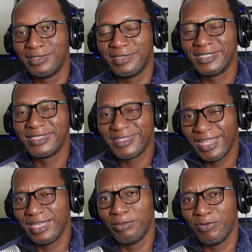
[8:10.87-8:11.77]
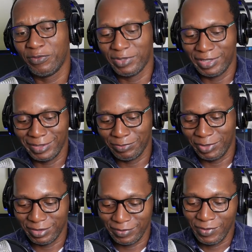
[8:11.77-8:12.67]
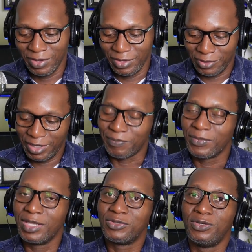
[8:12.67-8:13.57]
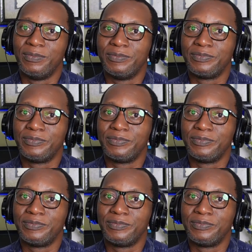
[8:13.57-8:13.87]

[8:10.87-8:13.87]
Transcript: just slightly before the next beat. Okay, so